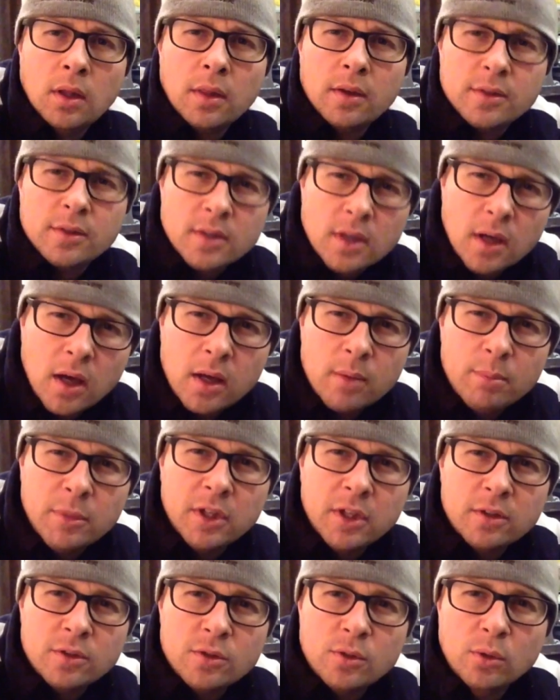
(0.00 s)
There's got to
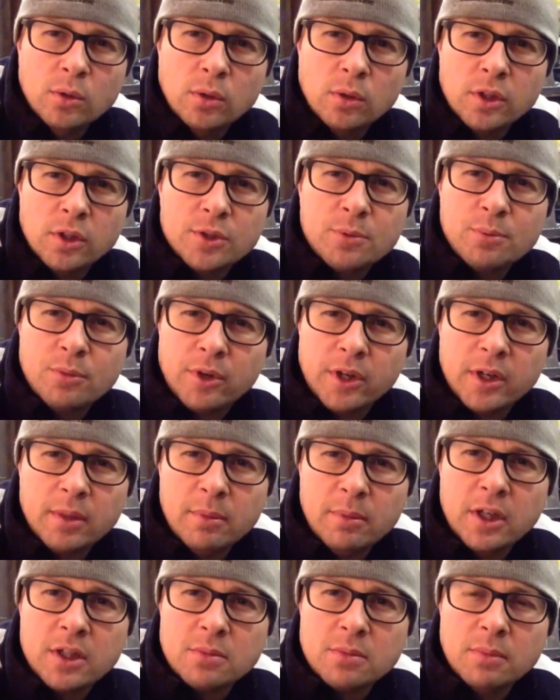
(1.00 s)
be a tool that's pretty
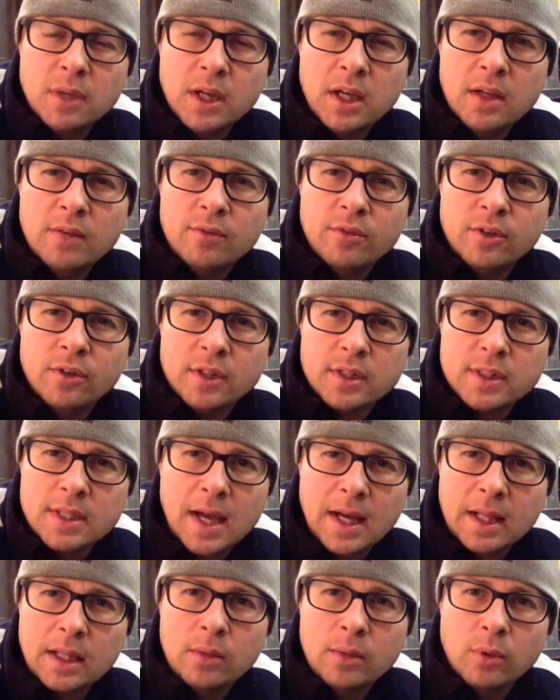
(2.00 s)
much made for
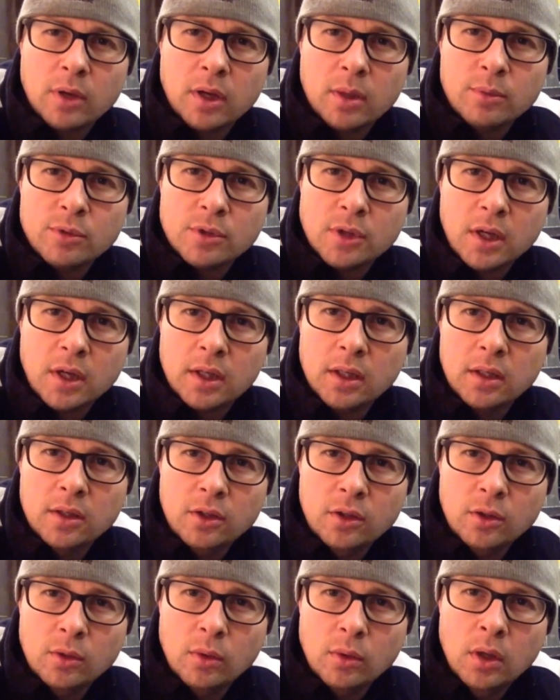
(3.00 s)
exactly what I'm trying to
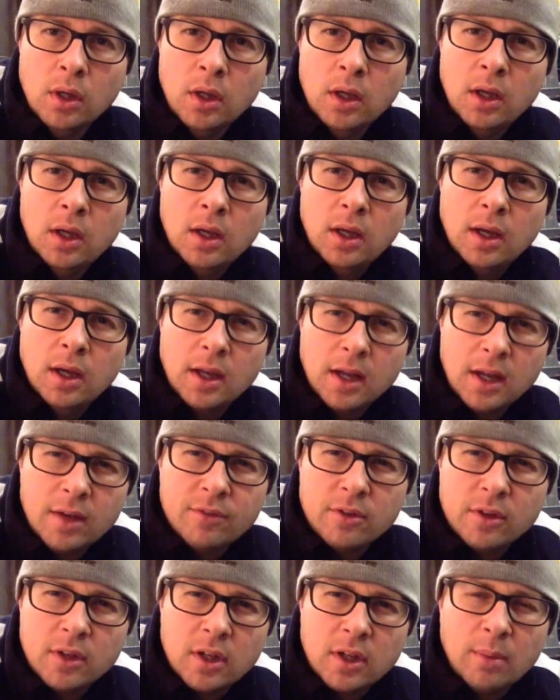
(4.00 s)
do. And
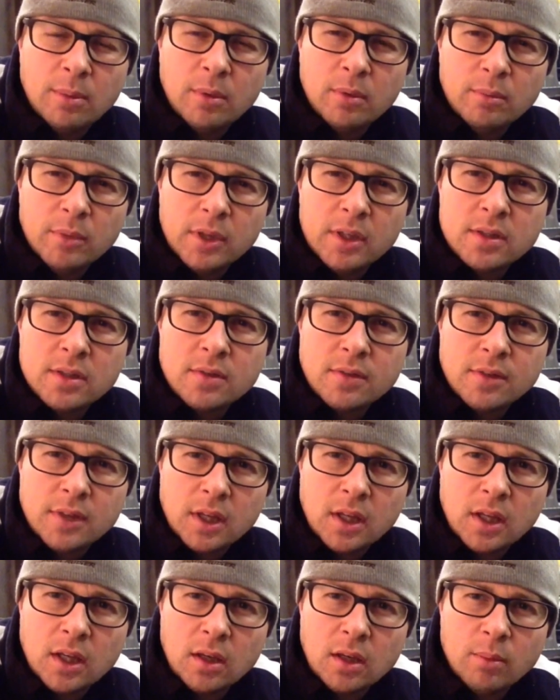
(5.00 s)
after a couple of minutes of
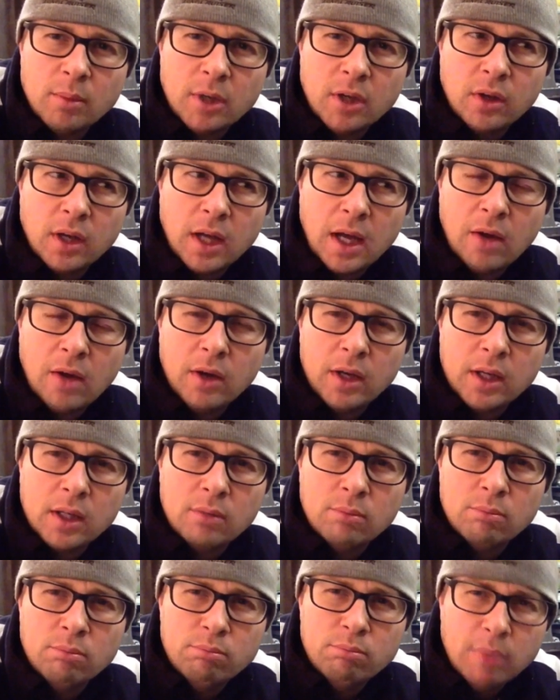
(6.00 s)
thinking about how I
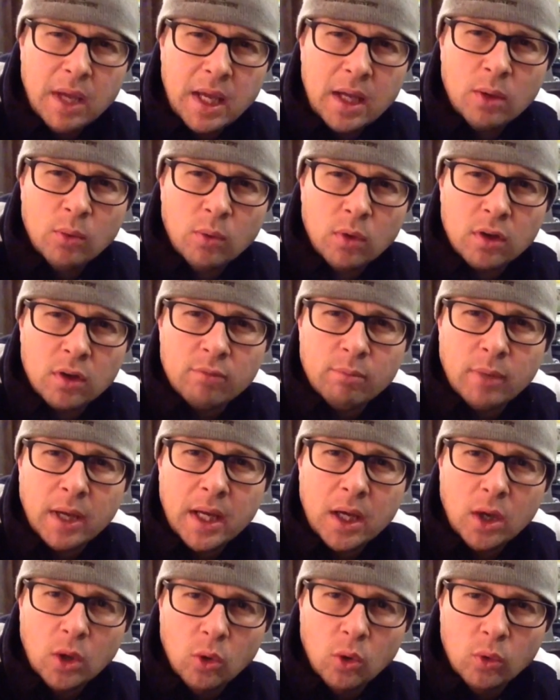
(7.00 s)
could make one of
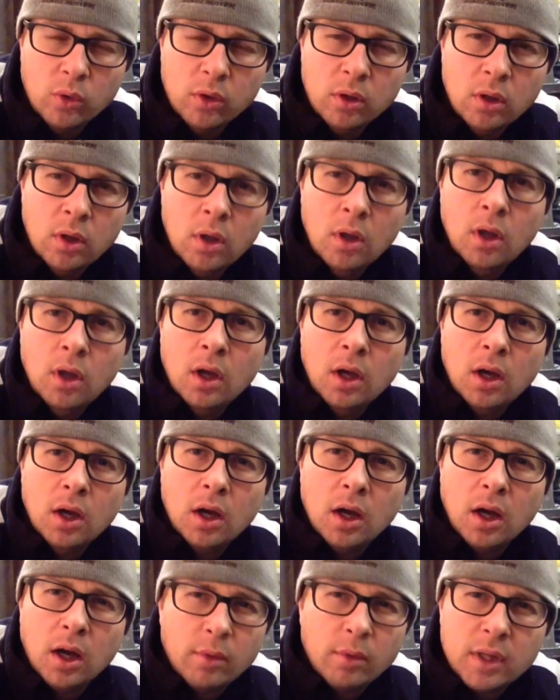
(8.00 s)
my own,
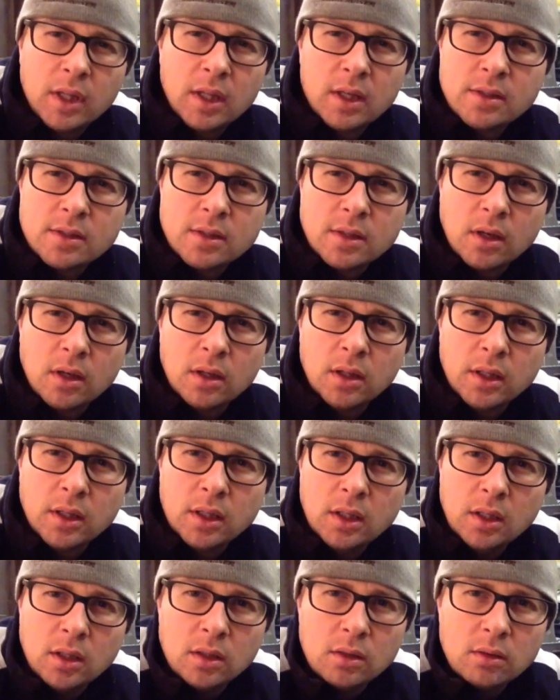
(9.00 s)
I realized that all I
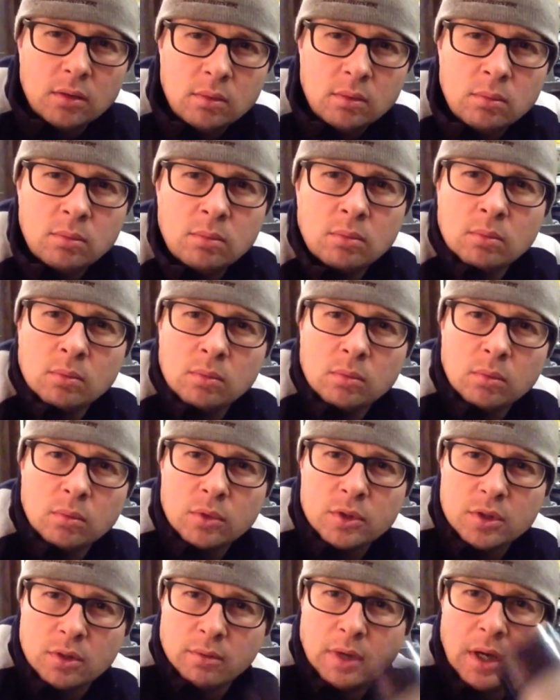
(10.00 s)
needed
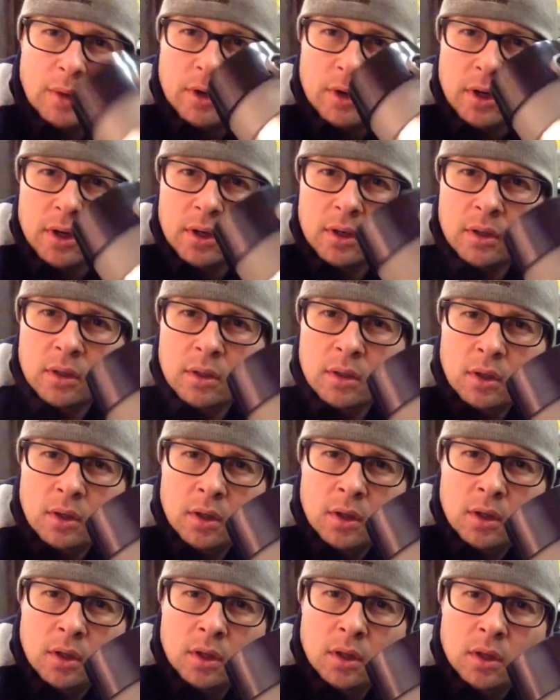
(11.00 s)
was a router.
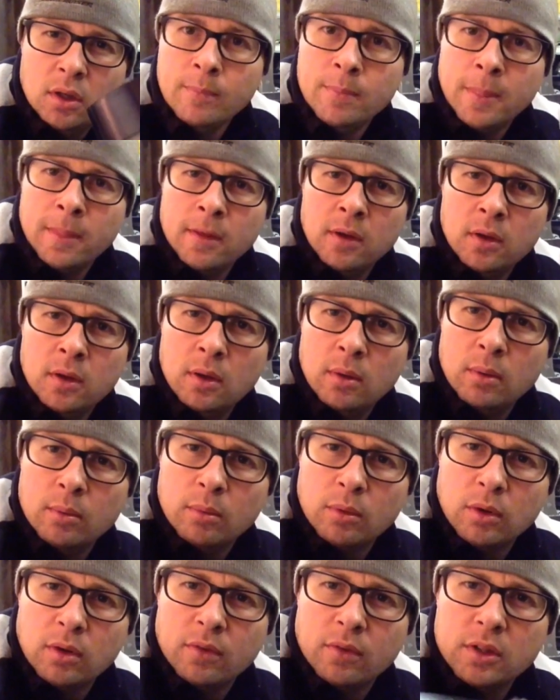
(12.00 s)

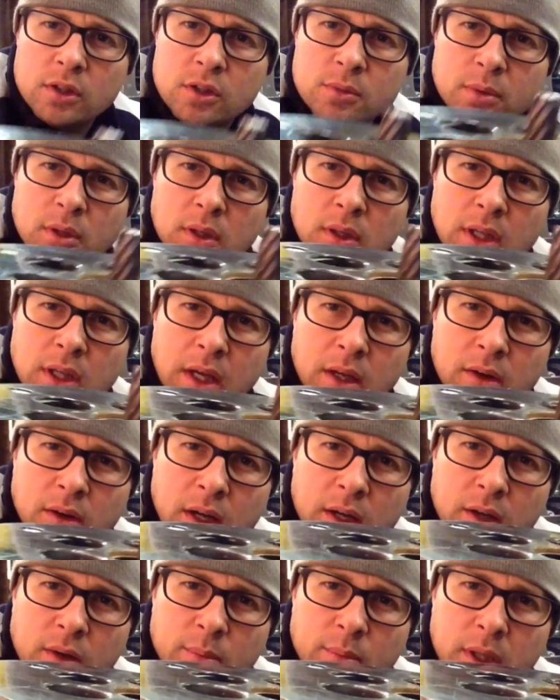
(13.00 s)
What if I just put a die
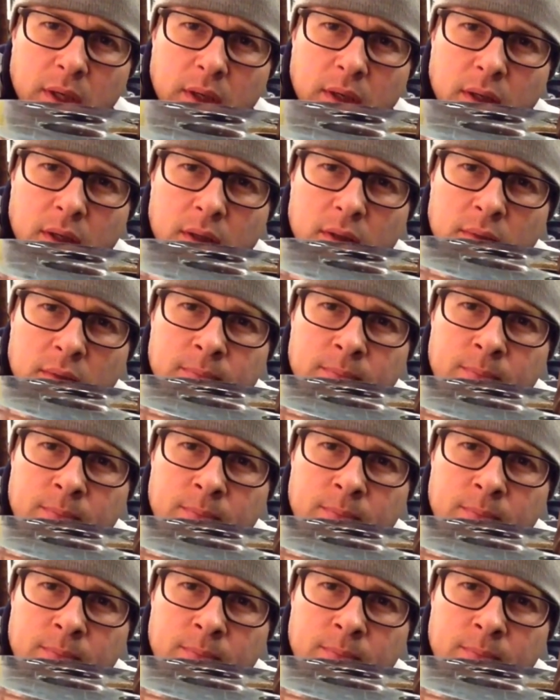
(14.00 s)
grinder bit in it?